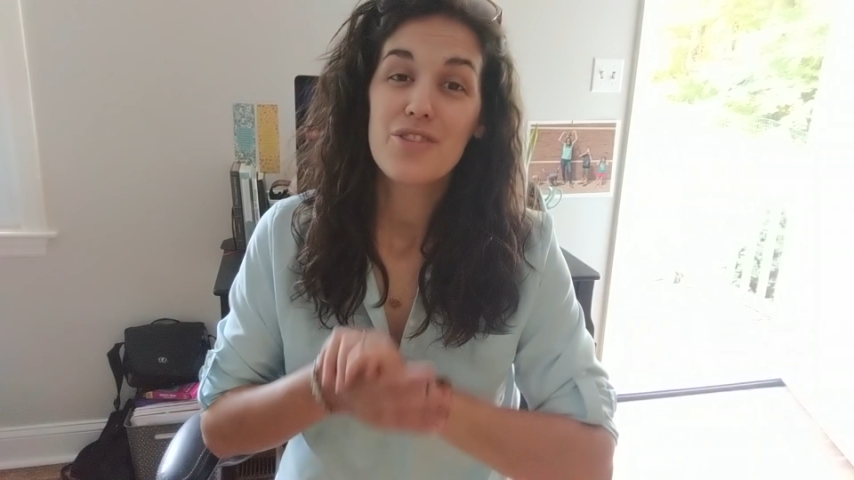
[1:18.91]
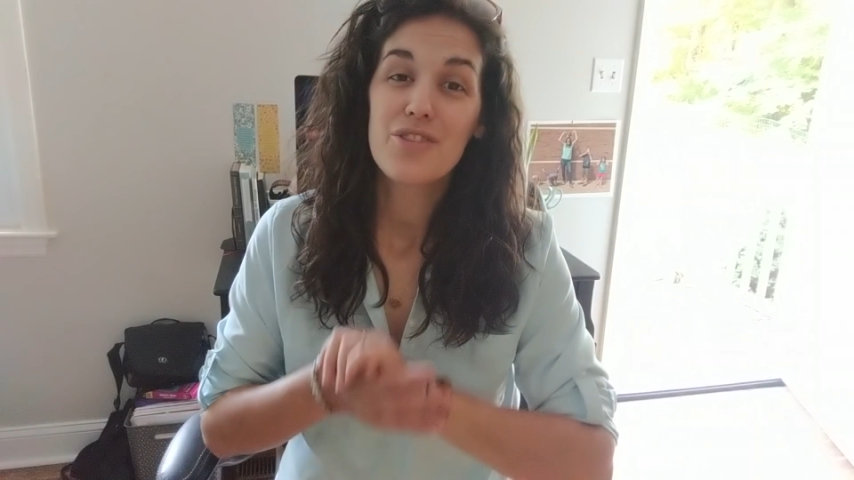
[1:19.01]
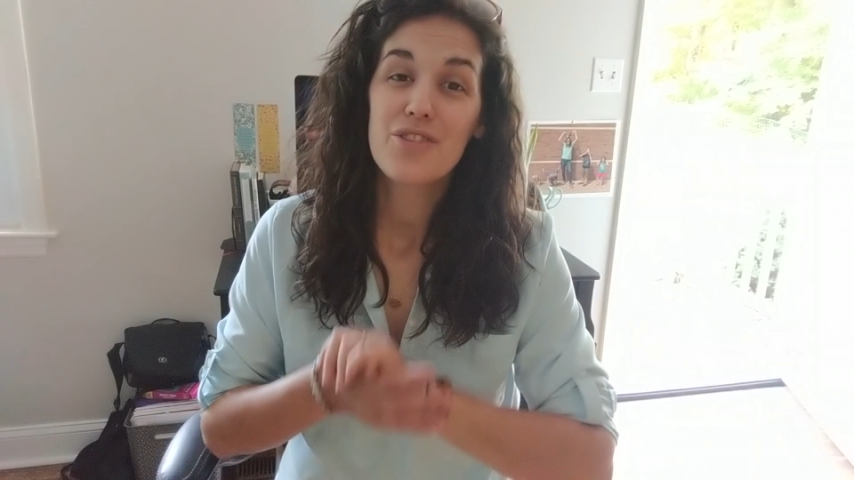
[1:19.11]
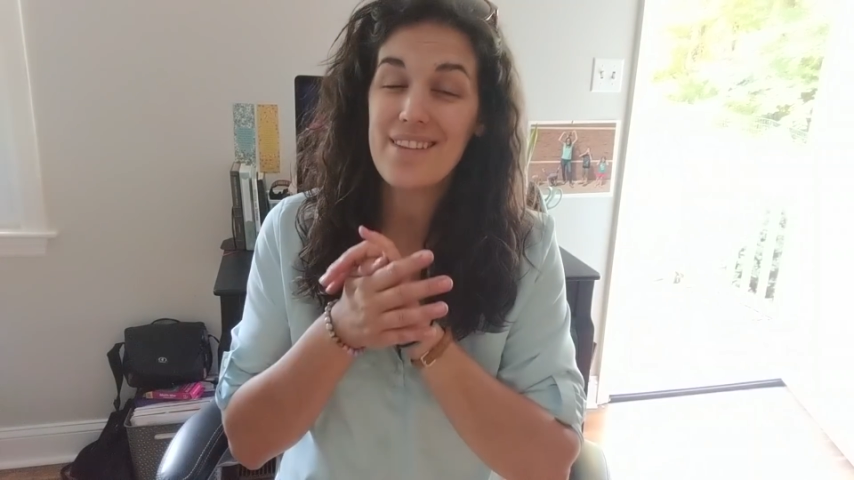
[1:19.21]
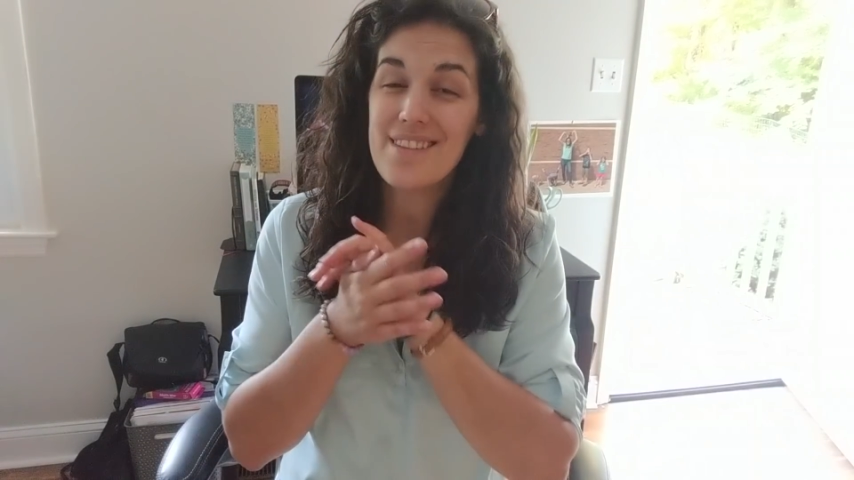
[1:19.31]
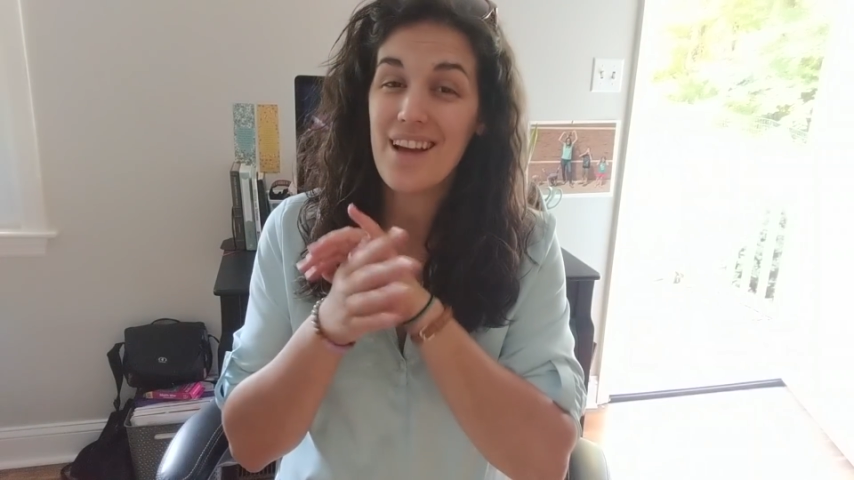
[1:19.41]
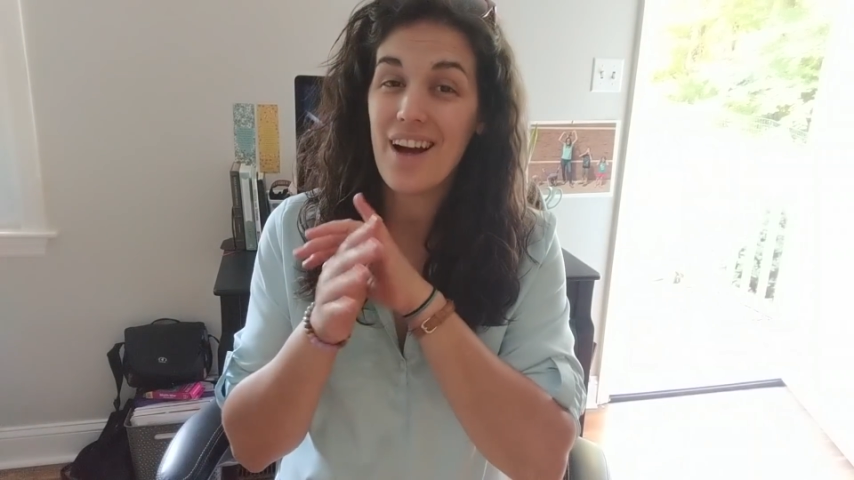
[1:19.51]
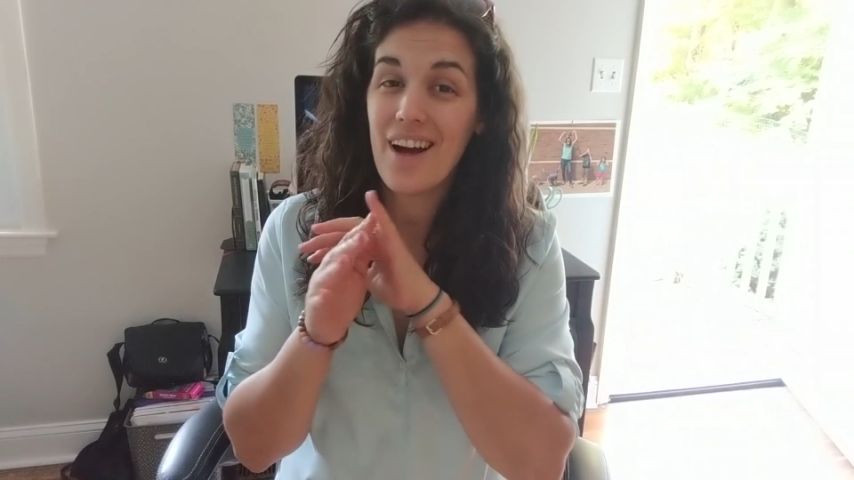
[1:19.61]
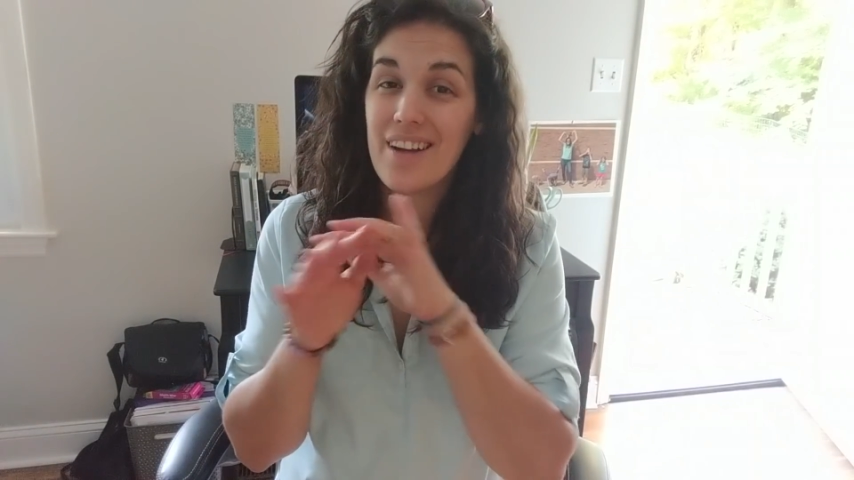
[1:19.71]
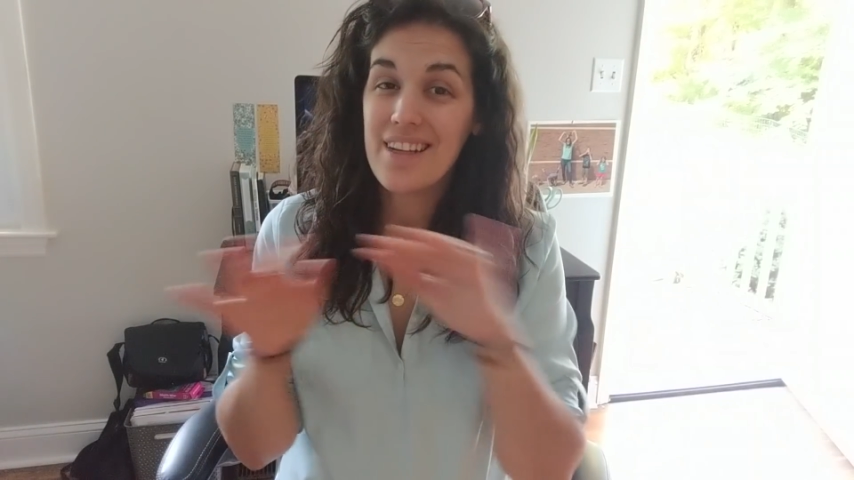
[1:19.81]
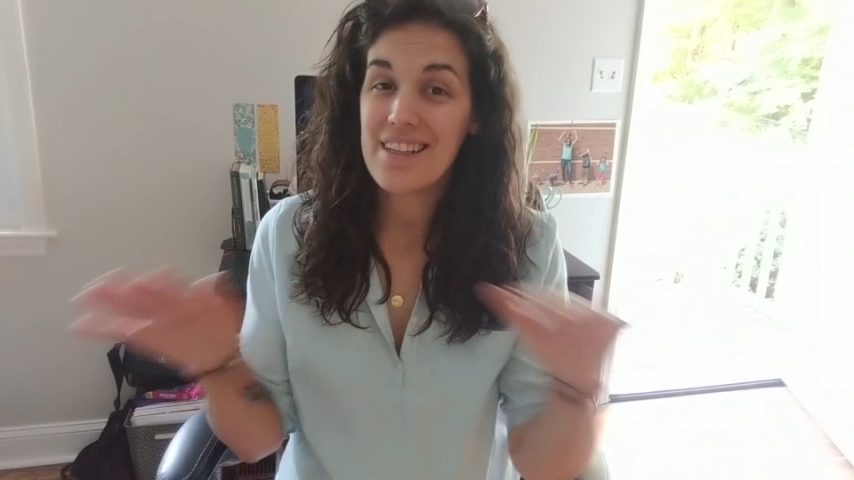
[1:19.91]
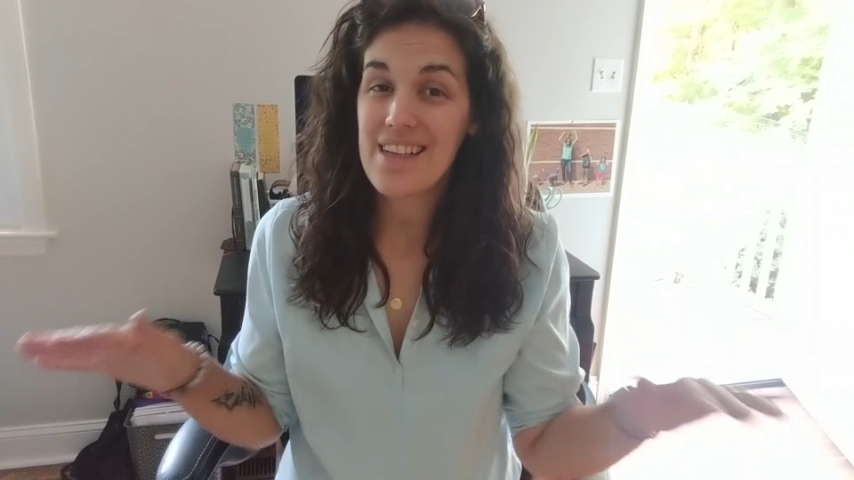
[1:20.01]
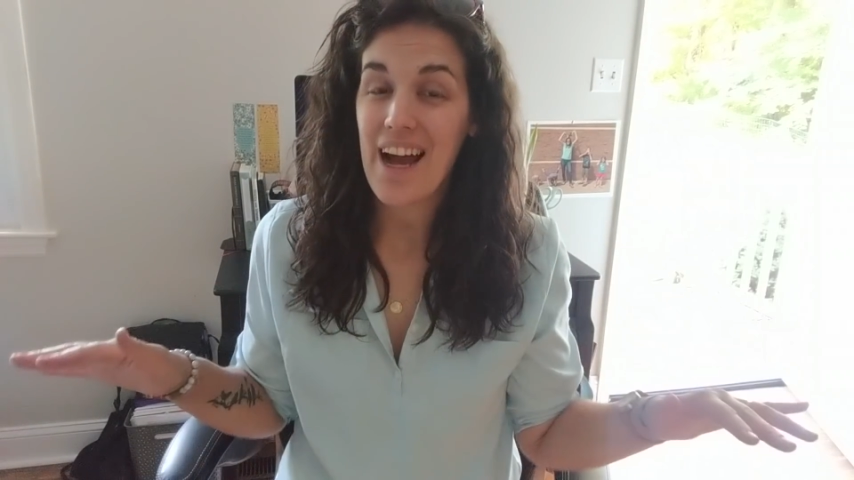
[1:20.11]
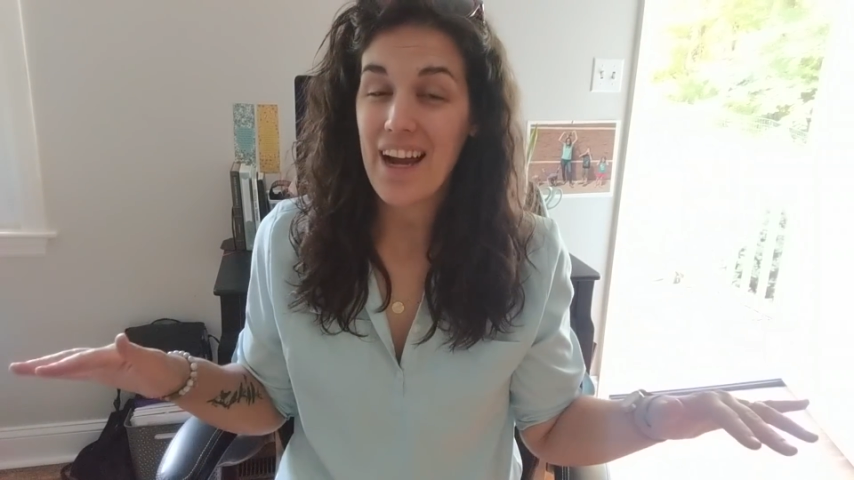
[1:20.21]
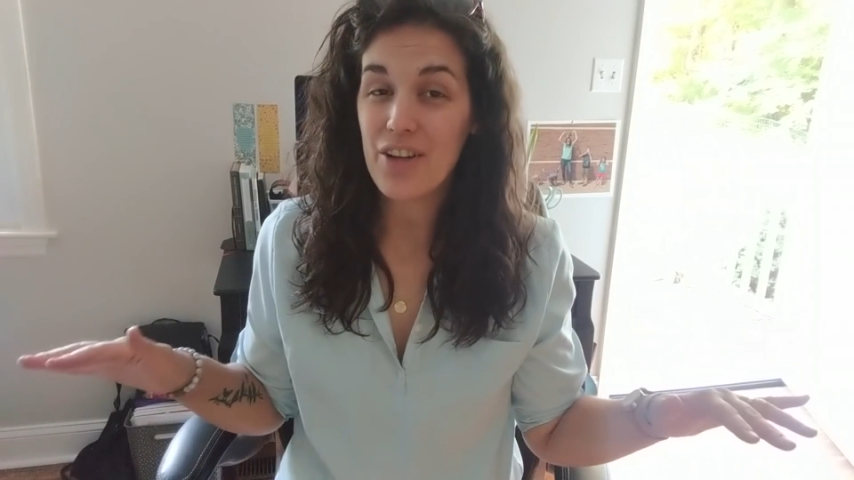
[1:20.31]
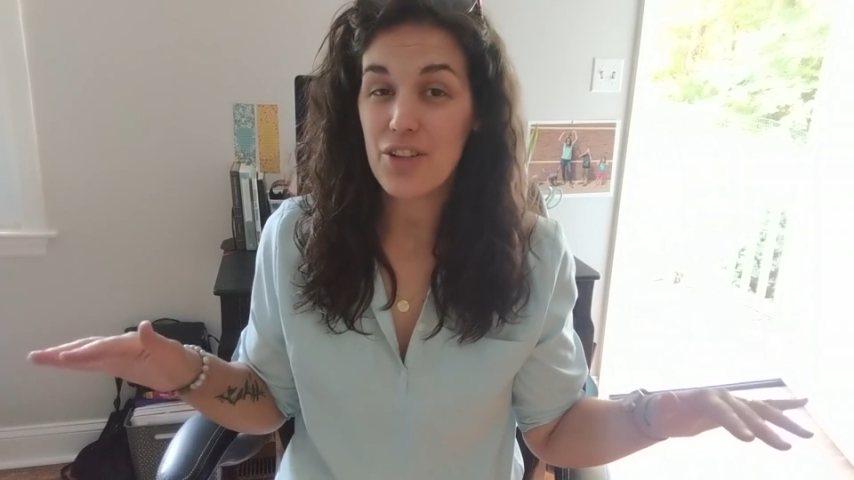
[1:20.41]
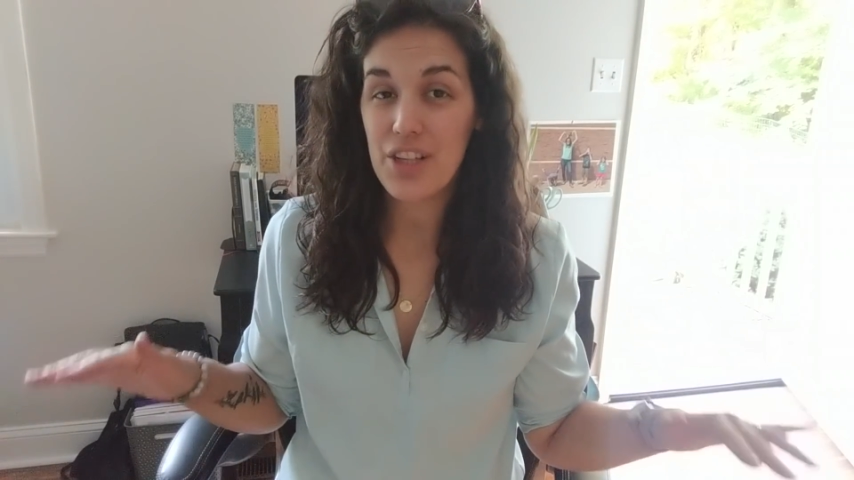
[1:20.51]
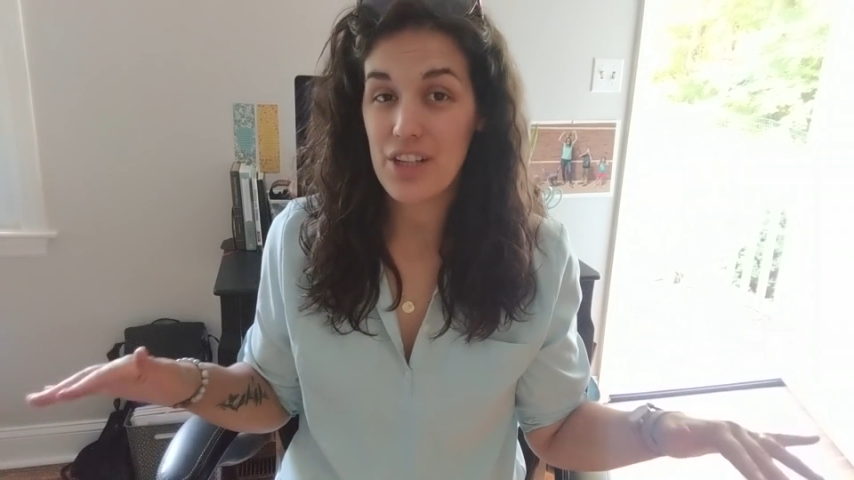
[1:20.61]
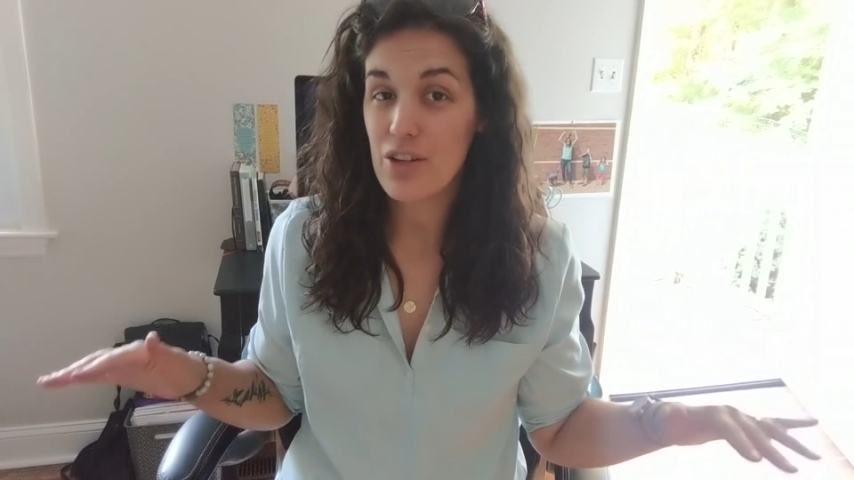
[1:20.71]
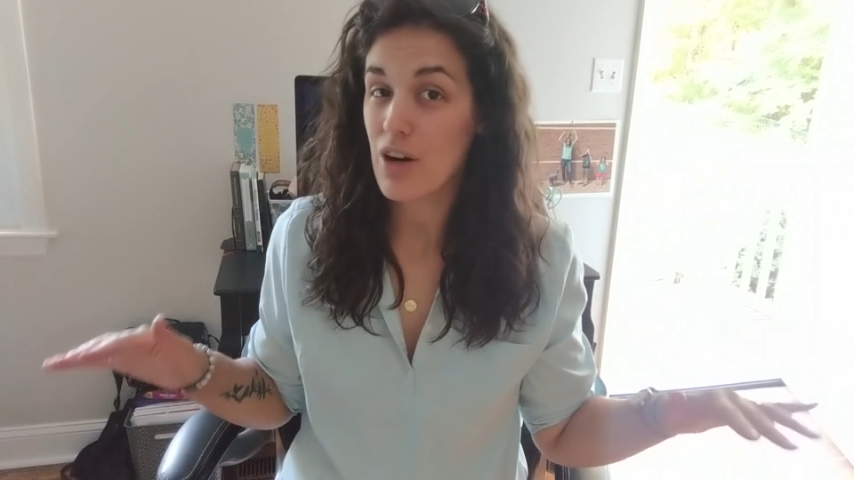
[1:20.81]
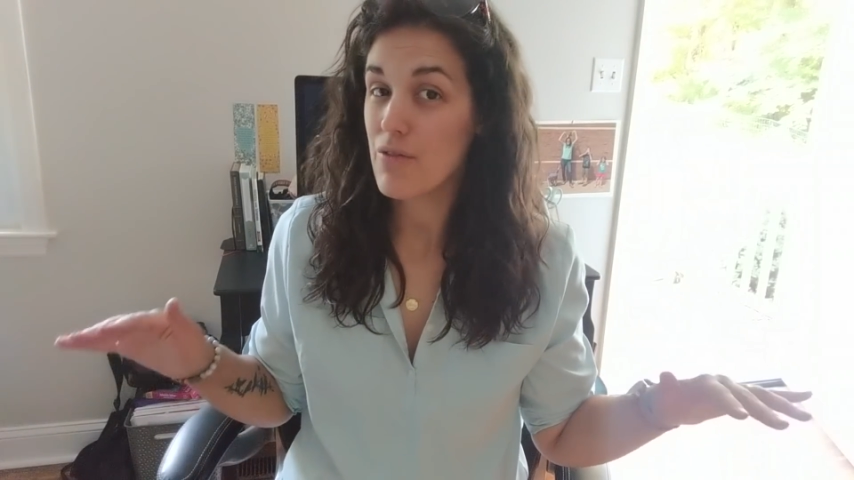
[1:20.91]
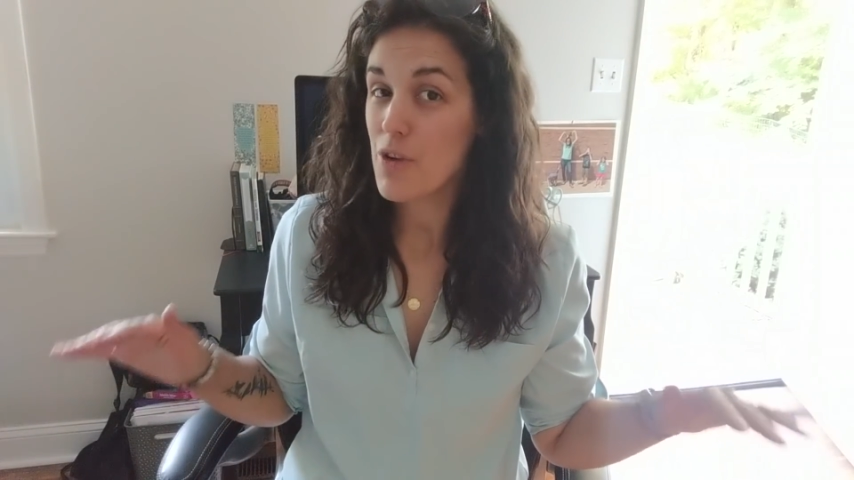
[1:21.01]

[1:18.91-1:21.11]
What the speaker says: That's an entire year of